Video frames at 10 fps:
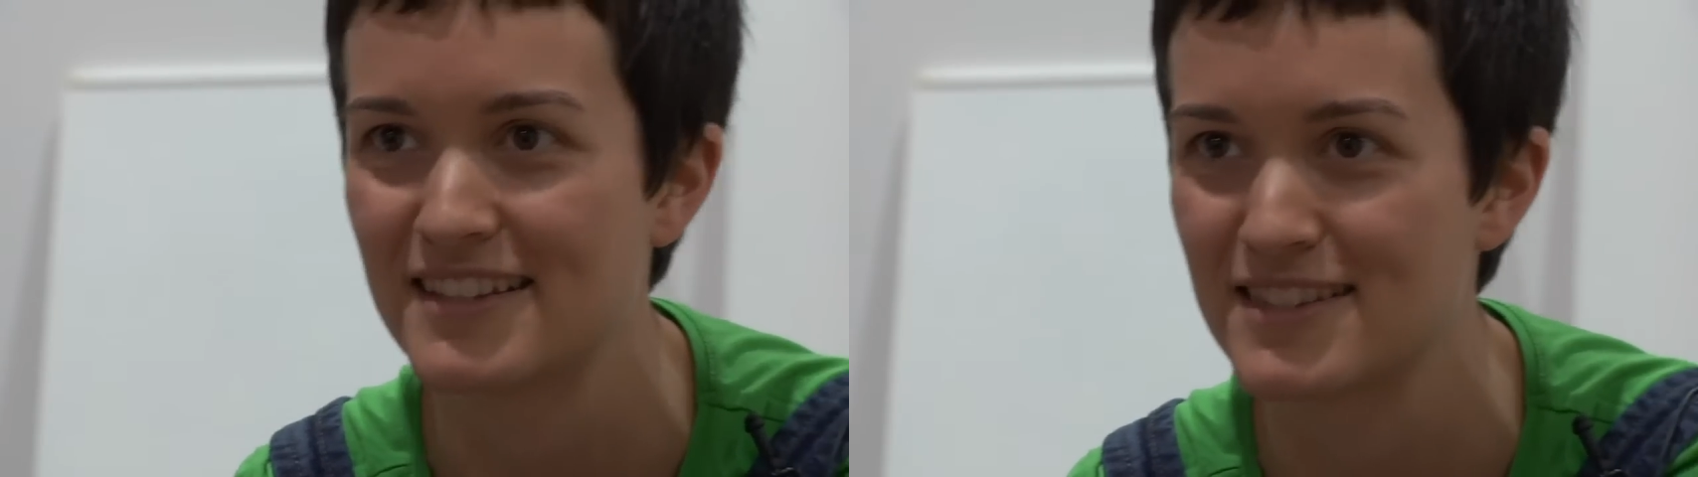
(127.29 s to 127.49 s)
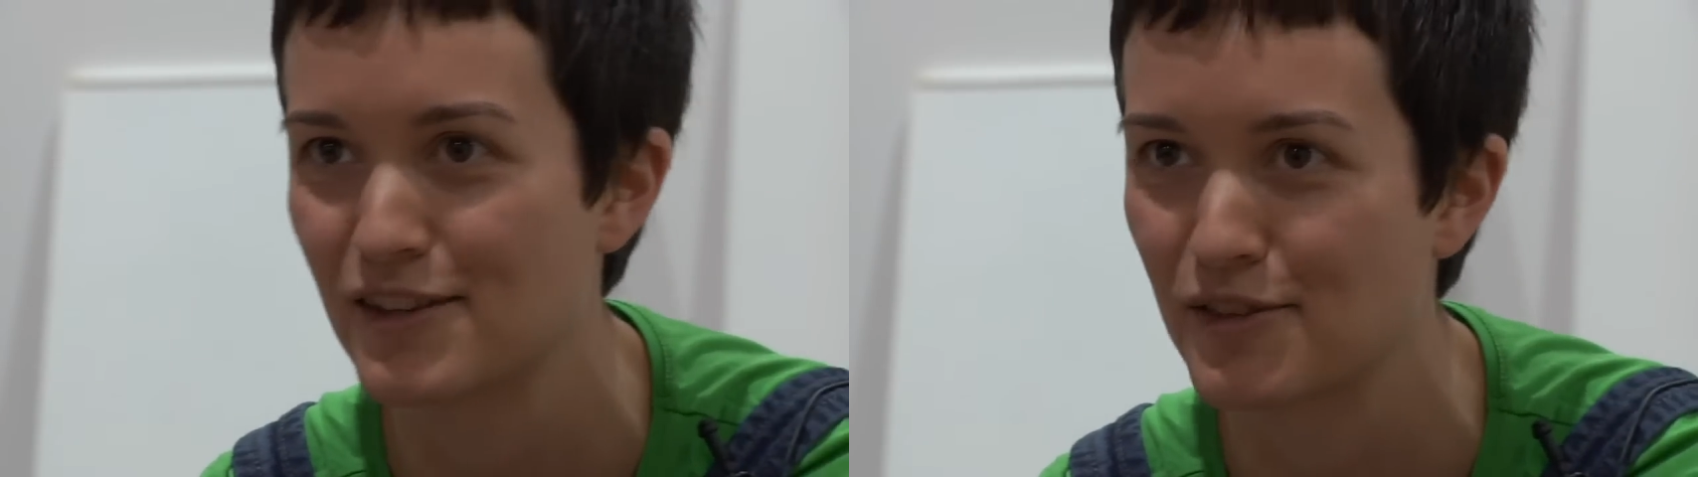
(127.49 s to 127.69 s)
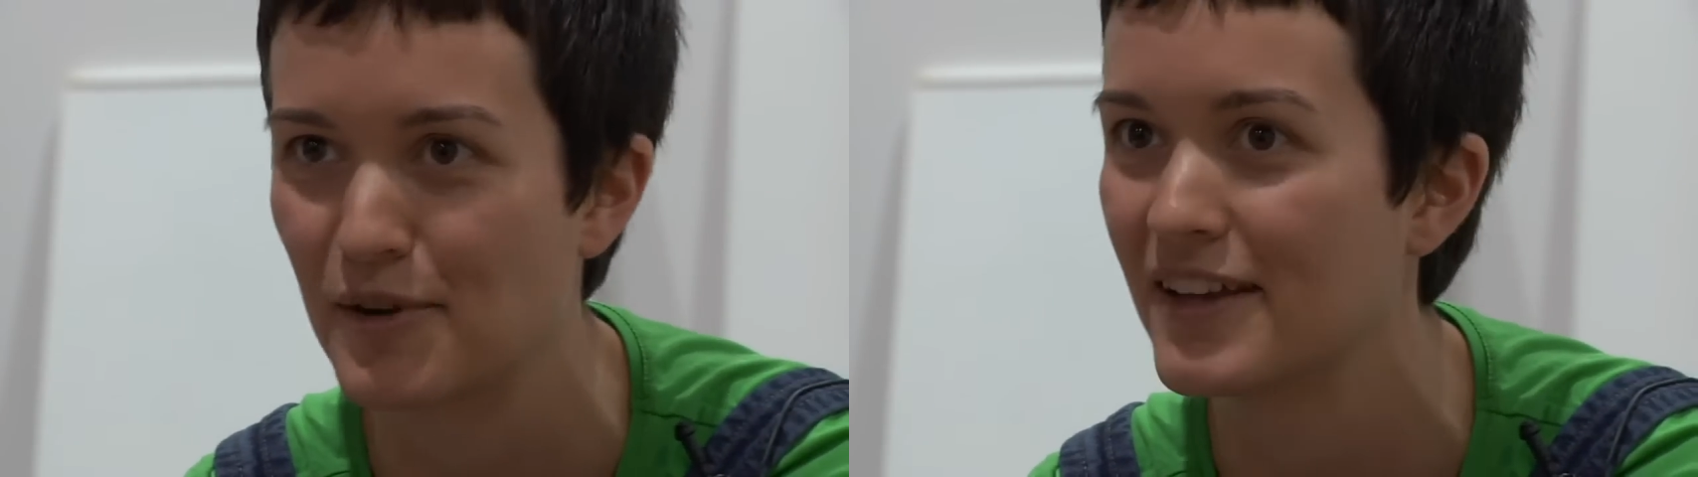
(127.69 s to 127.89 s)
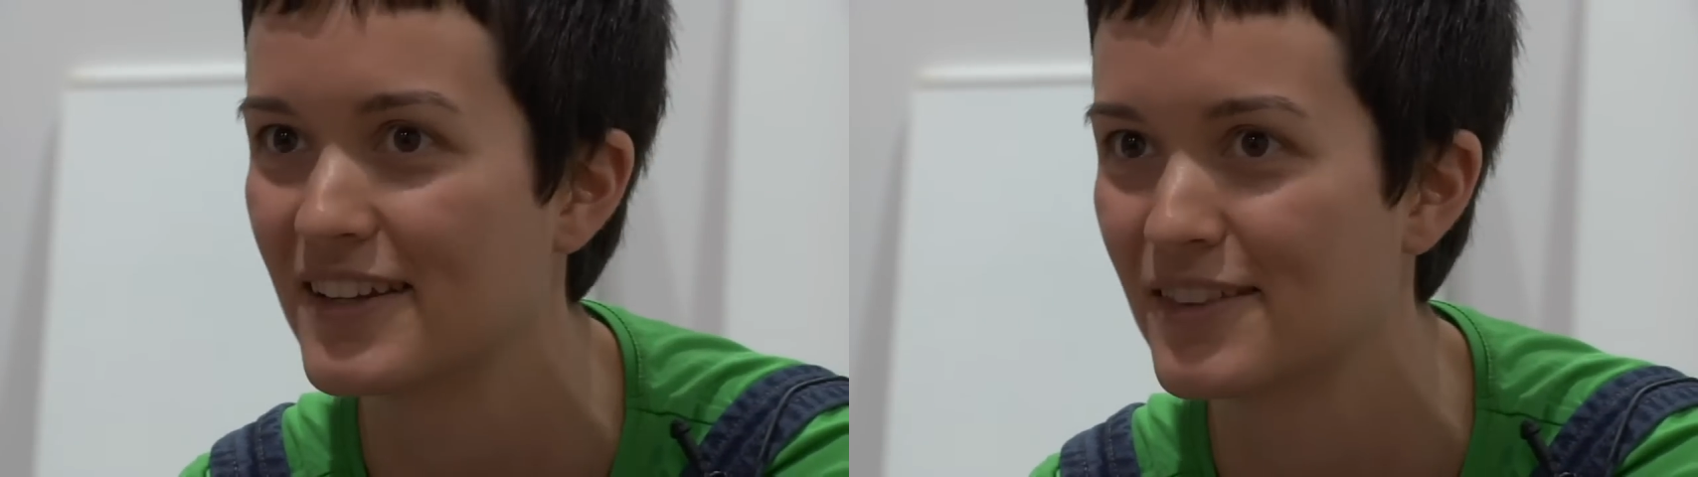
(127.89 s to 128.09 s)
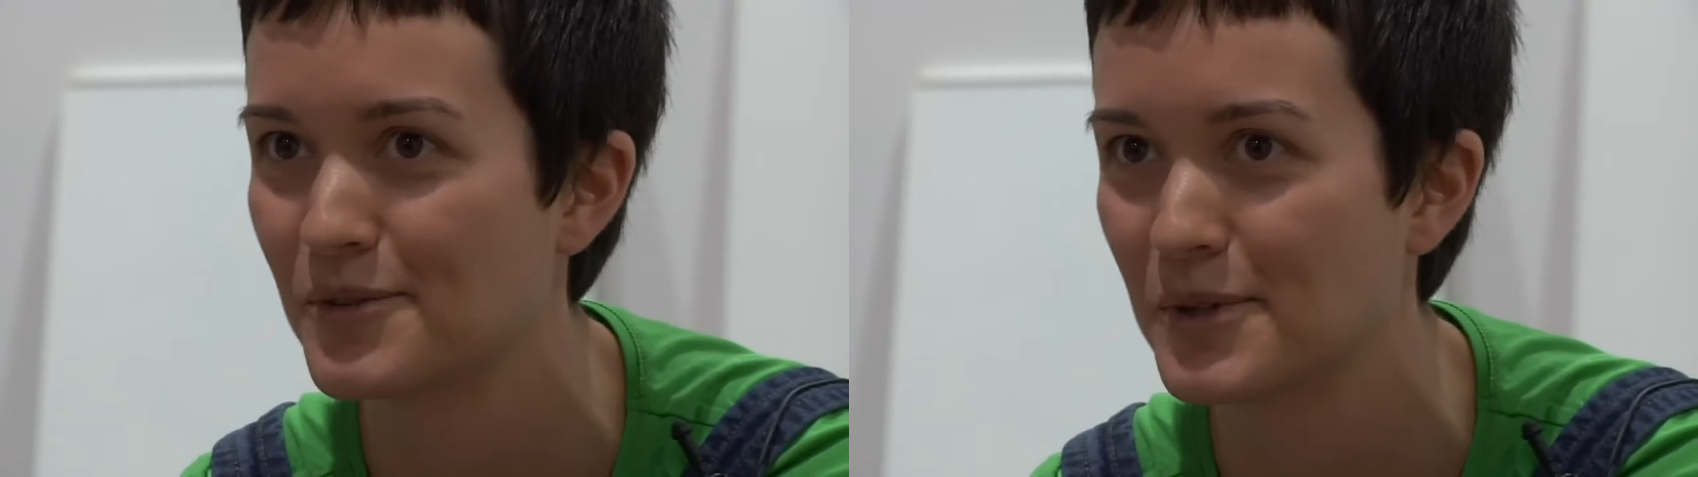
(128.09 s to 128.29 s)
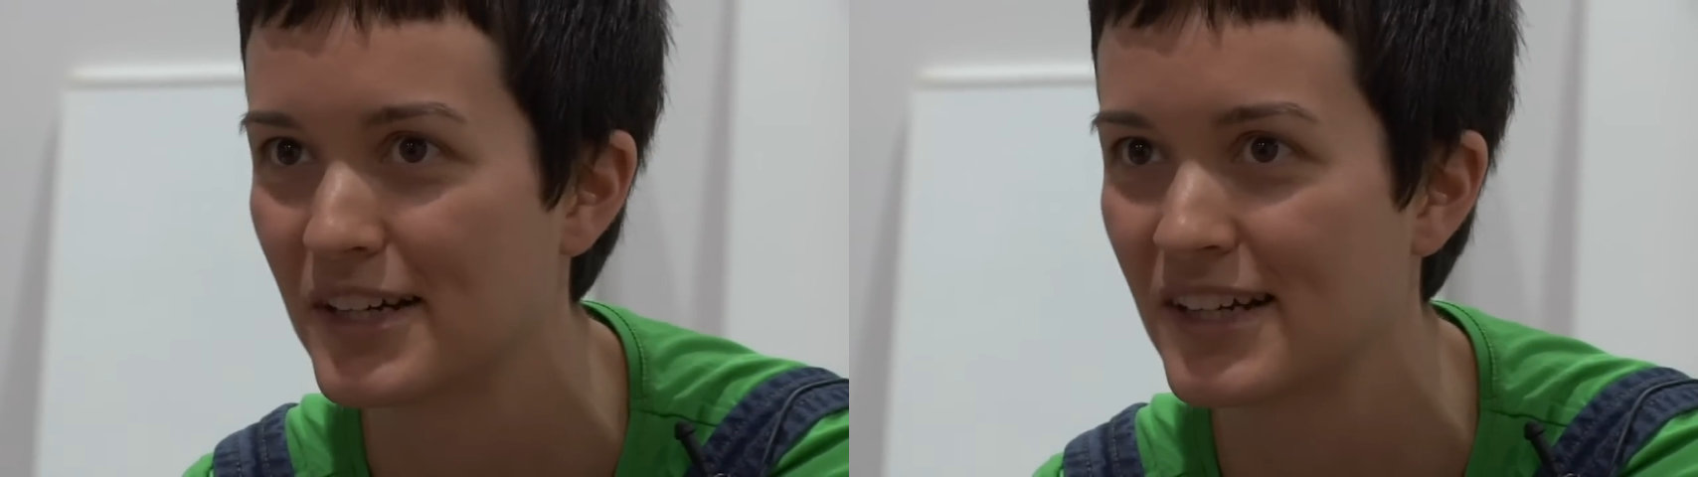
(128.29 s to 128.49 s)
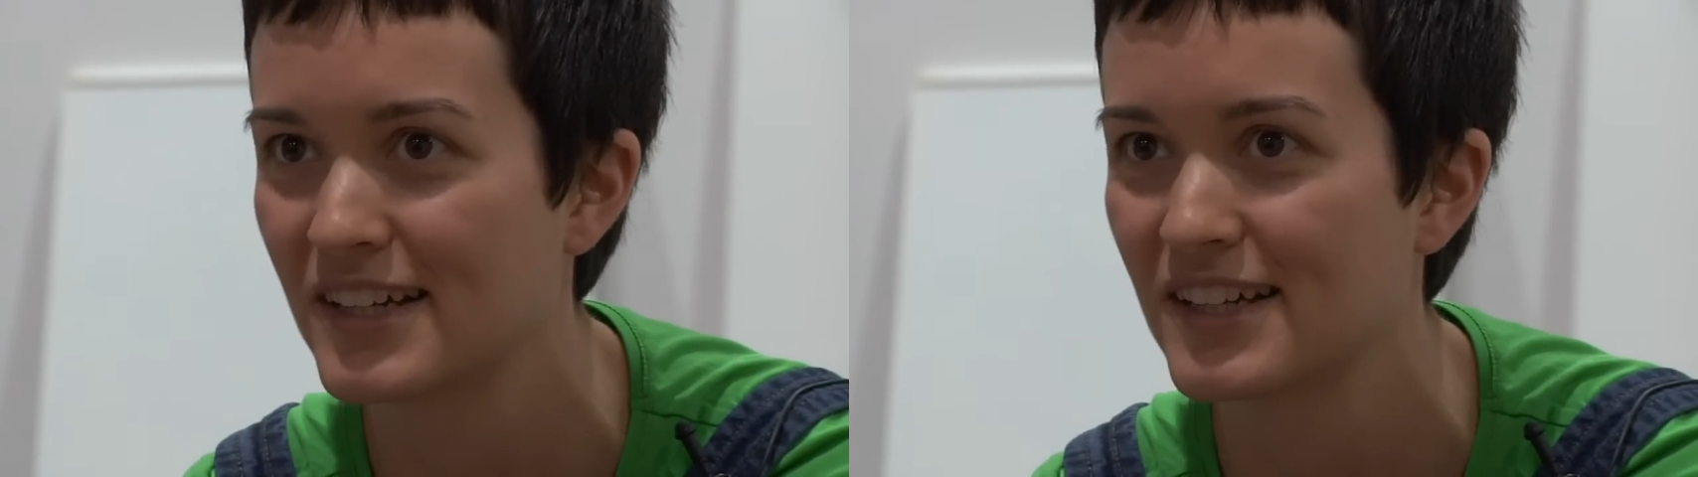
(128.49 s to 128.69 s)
as the thread in the work,